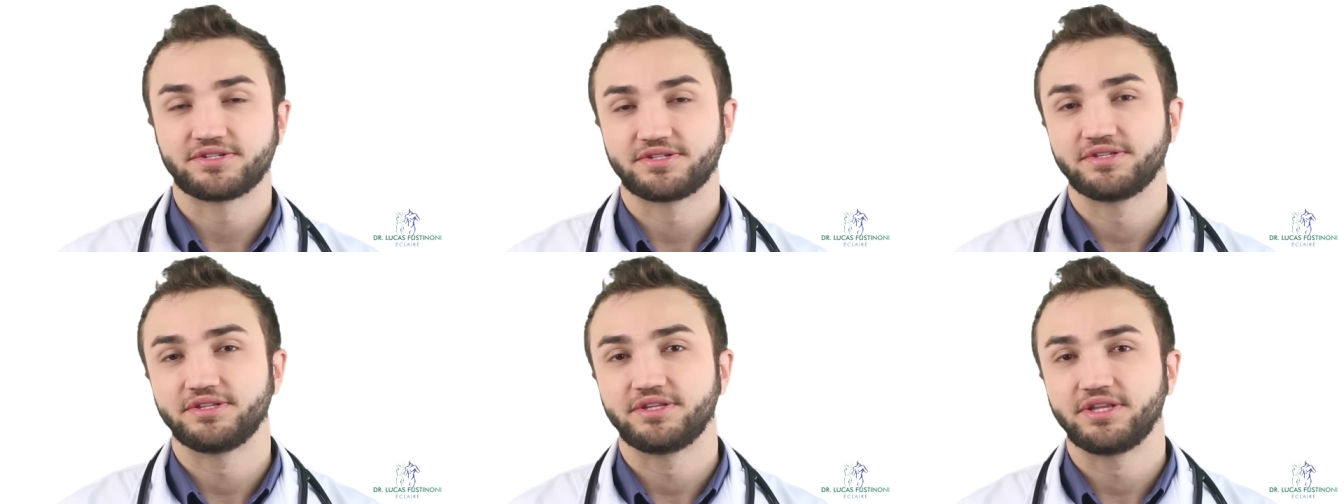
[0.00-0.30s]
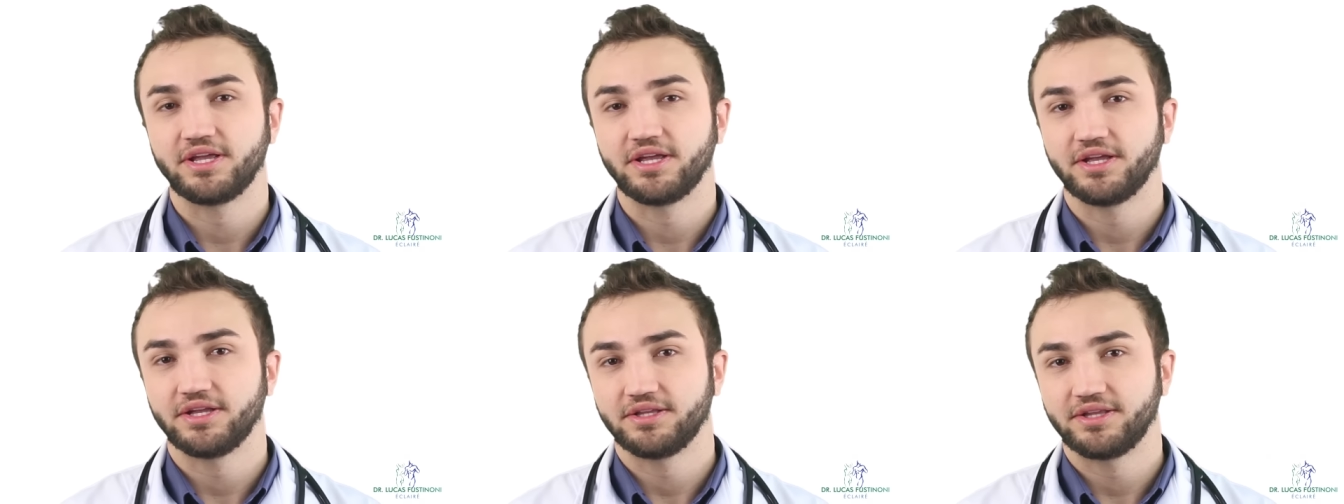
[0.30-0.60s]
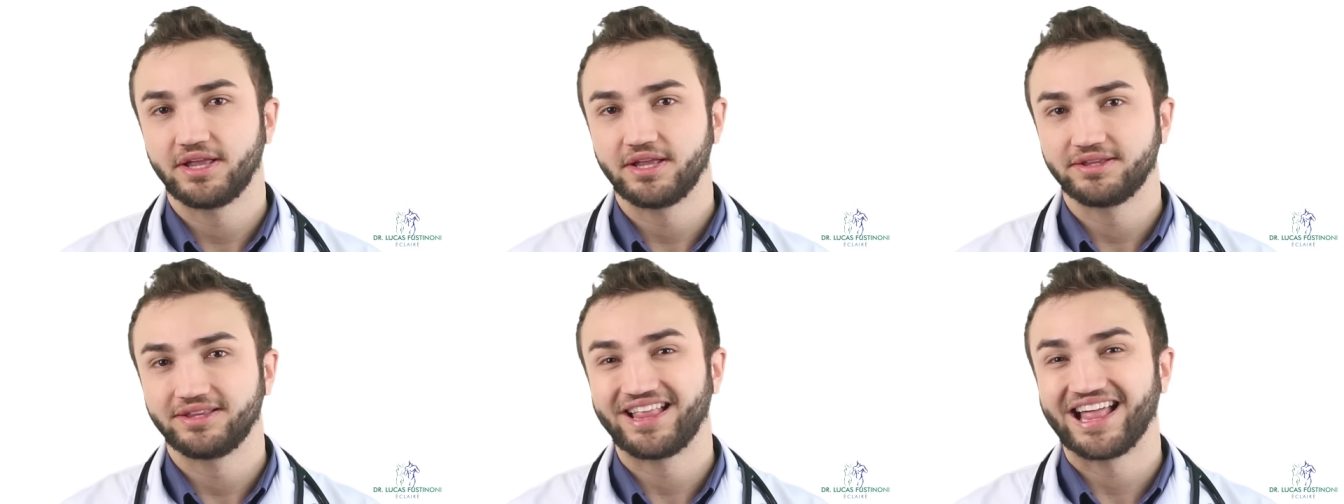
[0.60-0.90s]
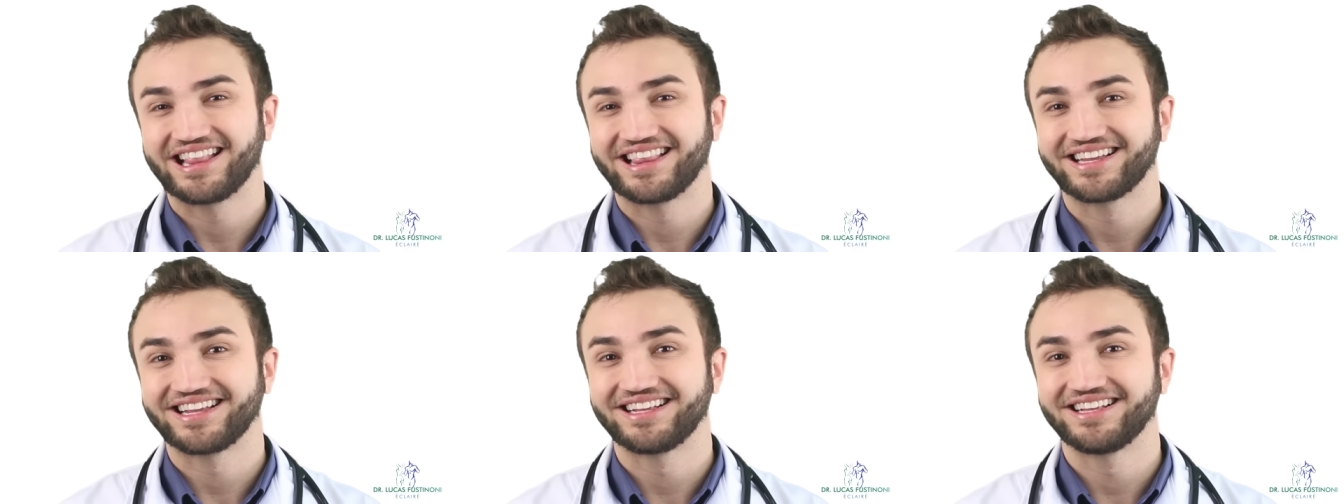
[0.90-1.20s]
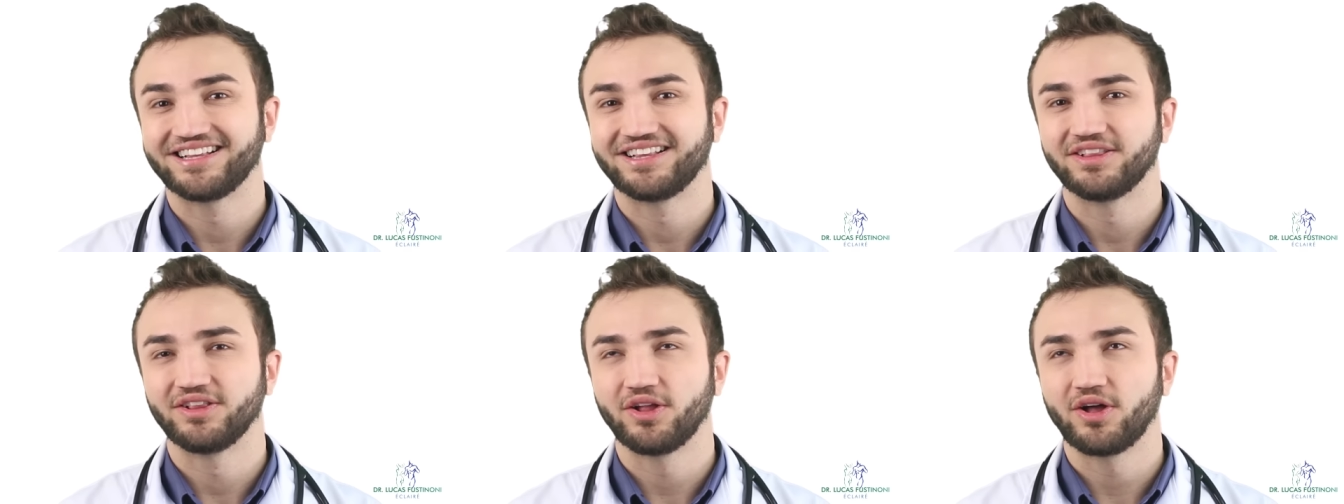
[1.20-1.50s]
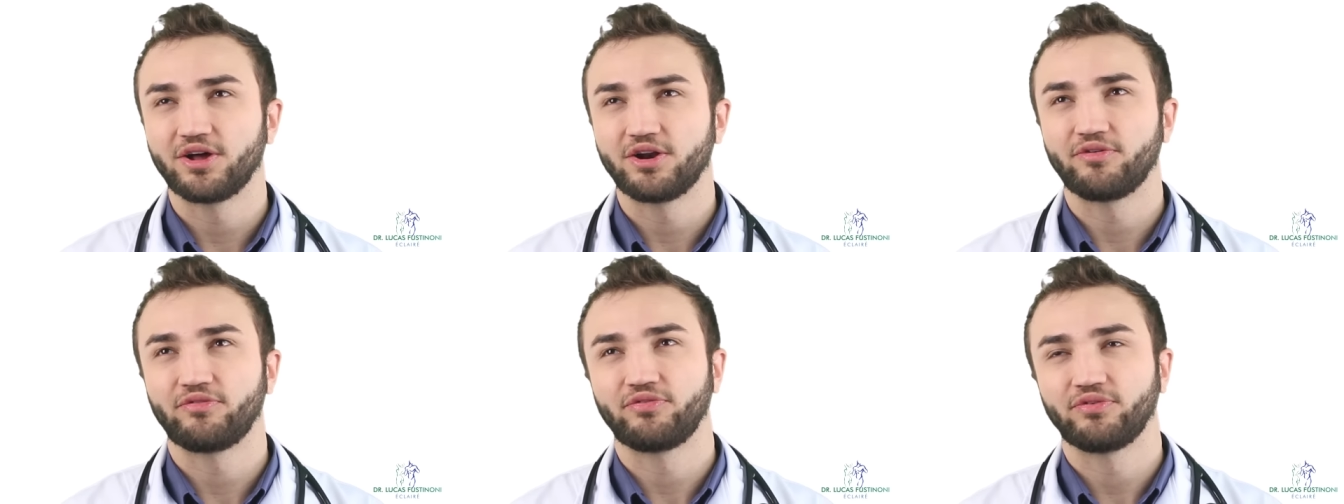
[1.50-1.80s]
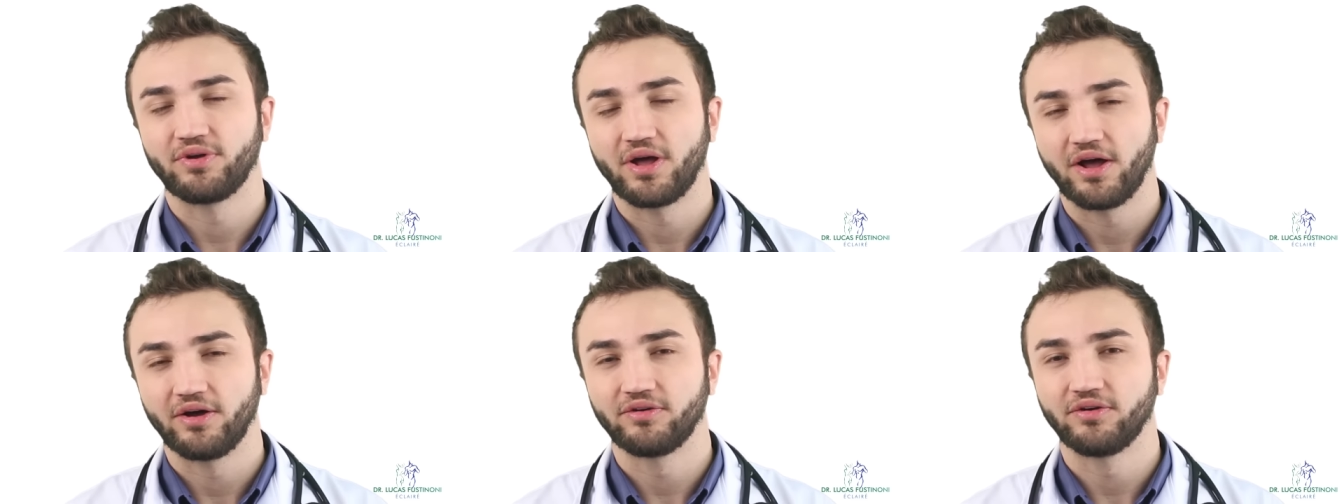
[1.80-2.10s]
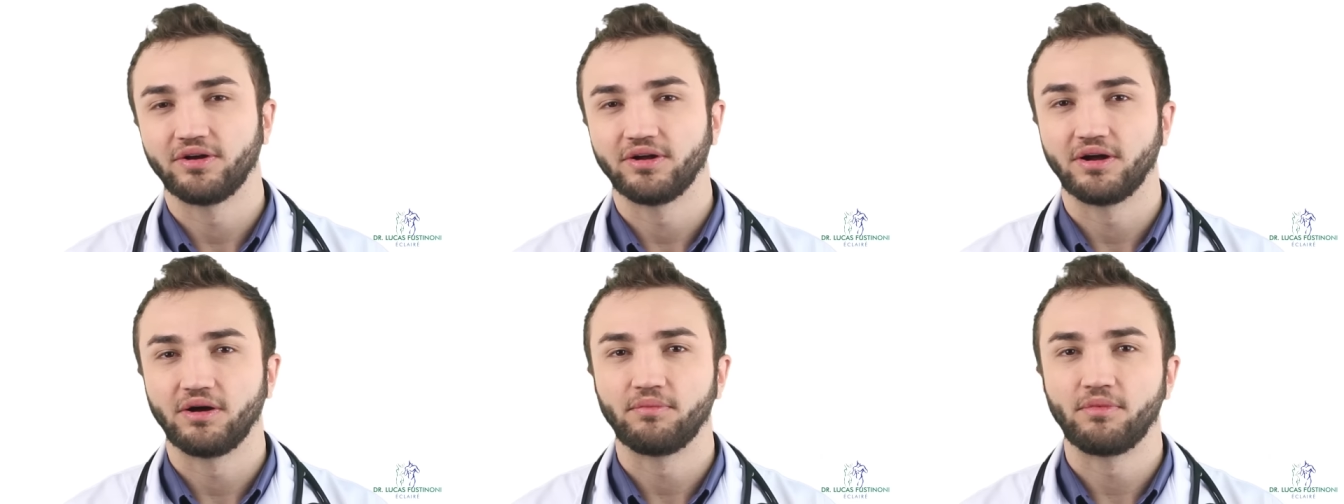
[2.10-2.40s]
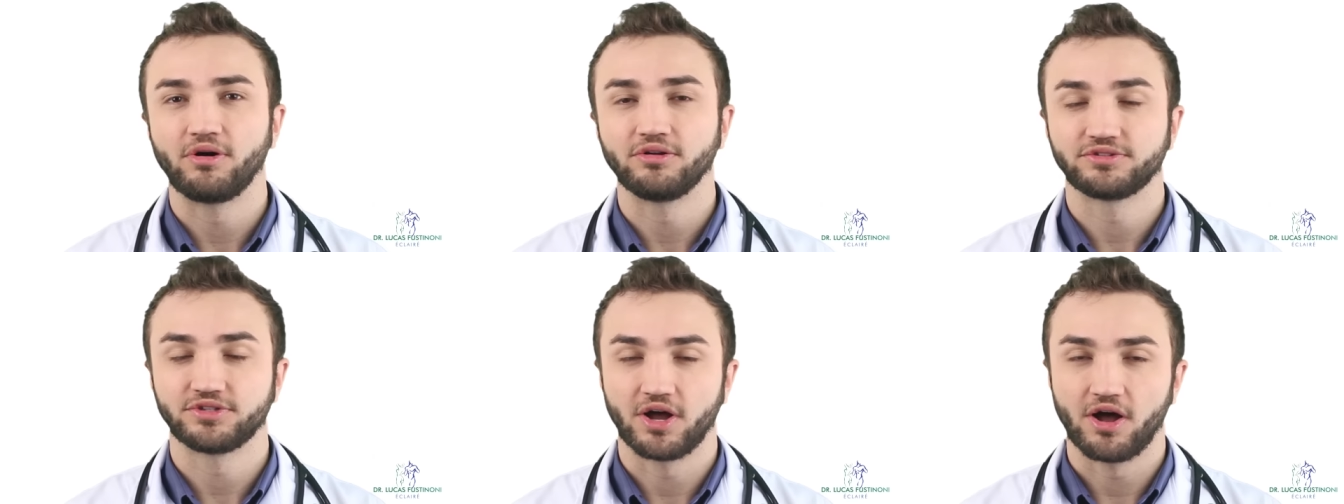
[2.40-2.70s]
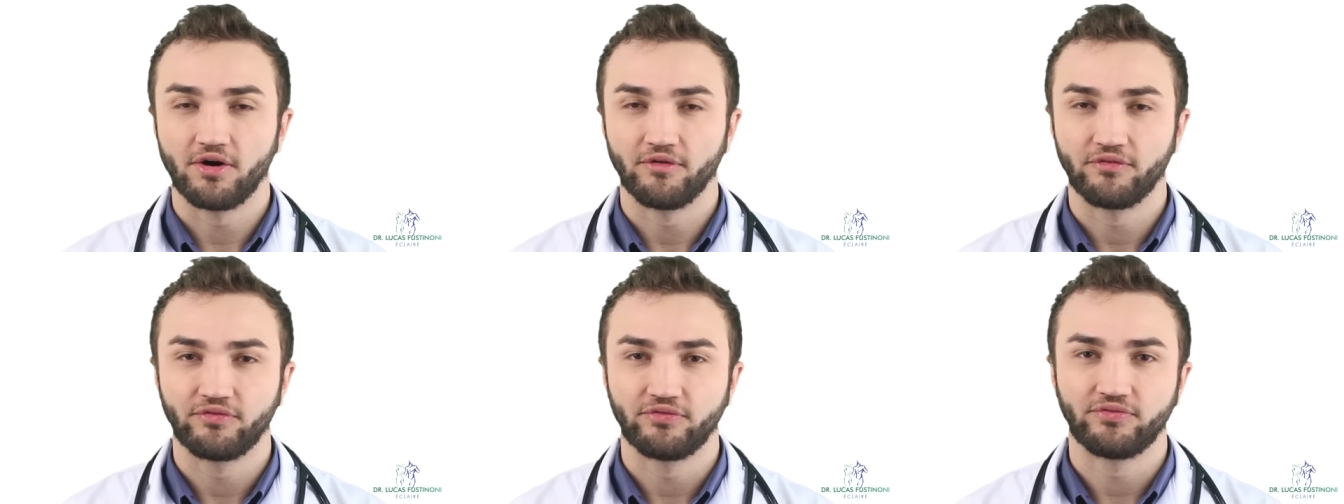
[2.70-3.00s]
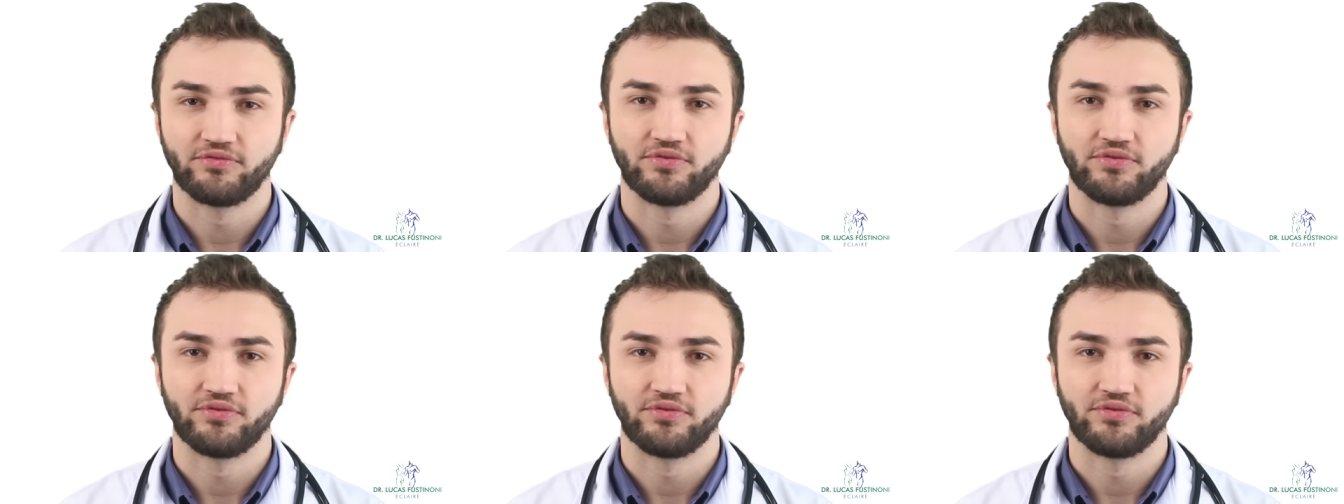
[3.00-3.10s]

that lot of amount of